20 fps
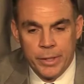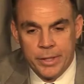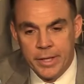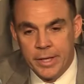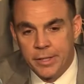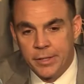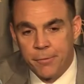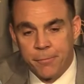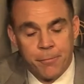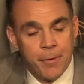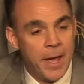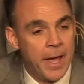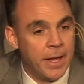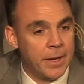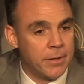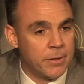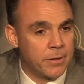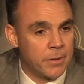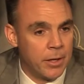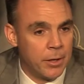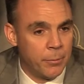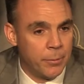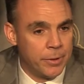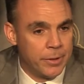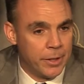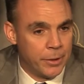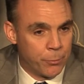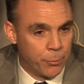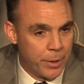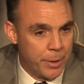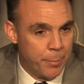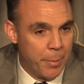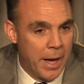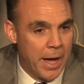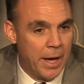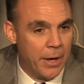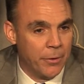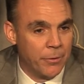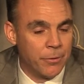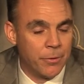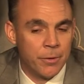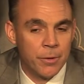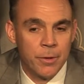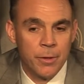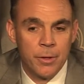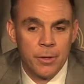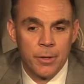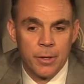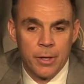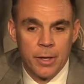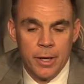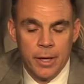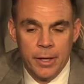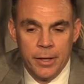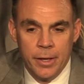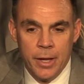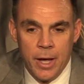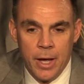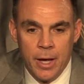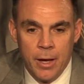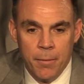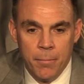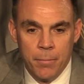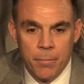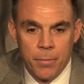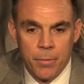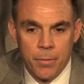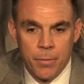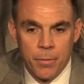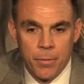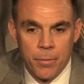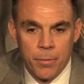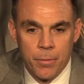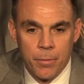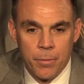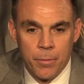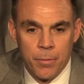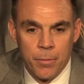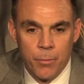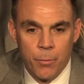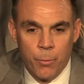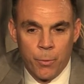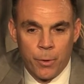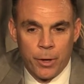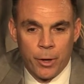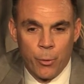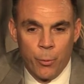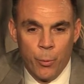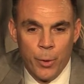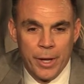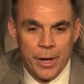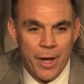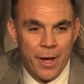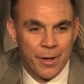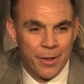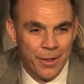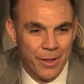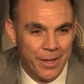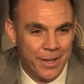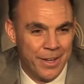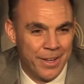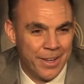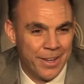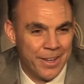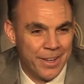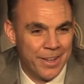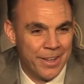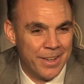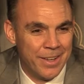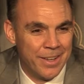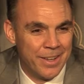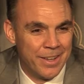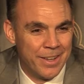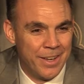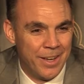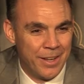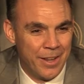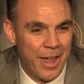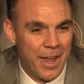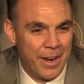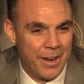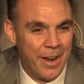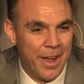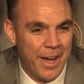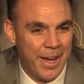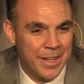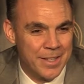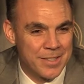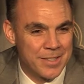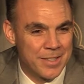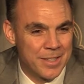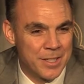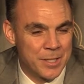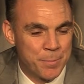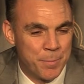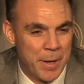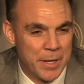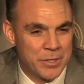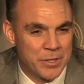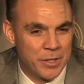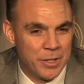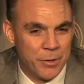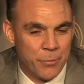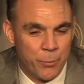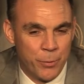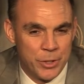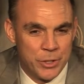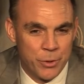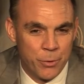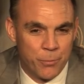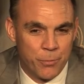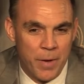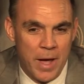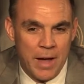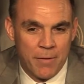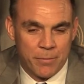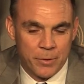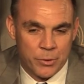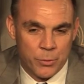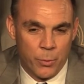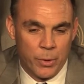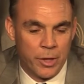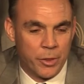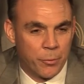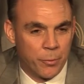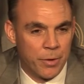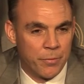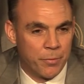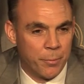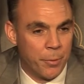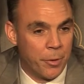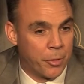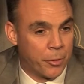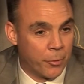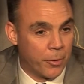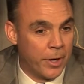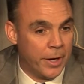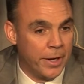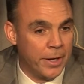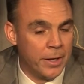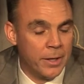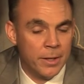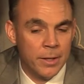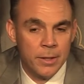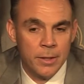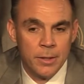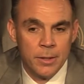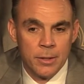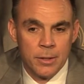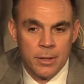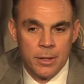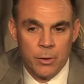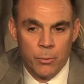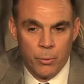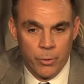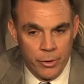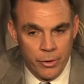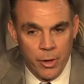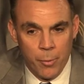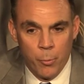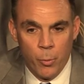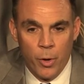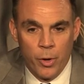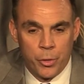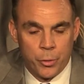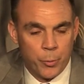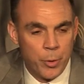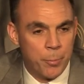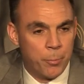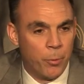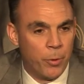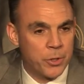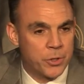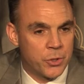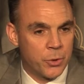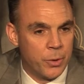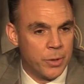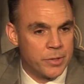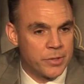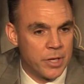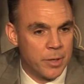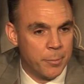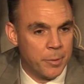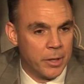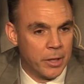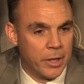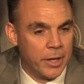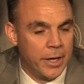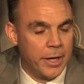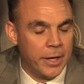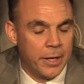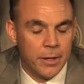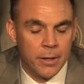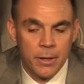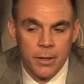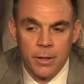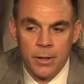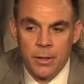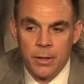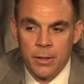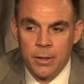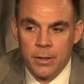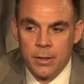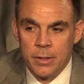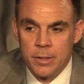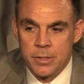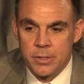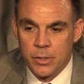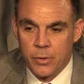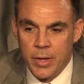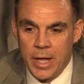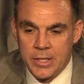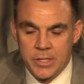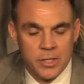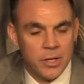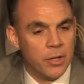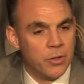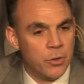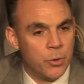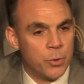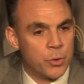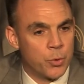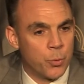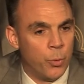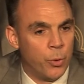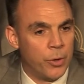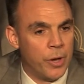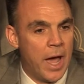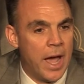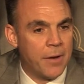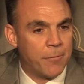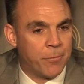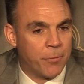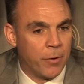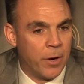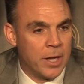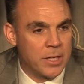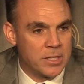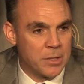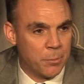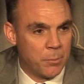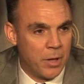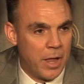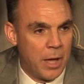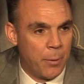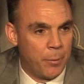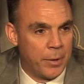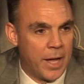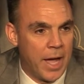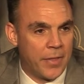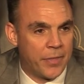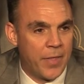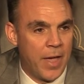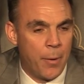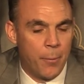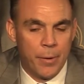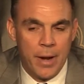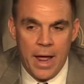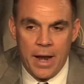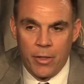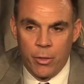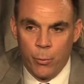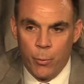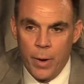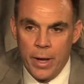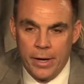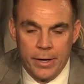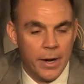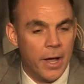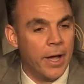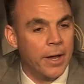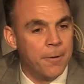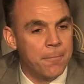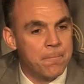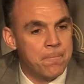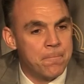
did defend and we did rebound, and uh, we're going to win ugly a lot of nights, especially if we shoot five for 23 from the three. Uh, we're the number one three-point shooting team in the league, so that's an unusual night for us. I'm glad we got that one out of the way tonight.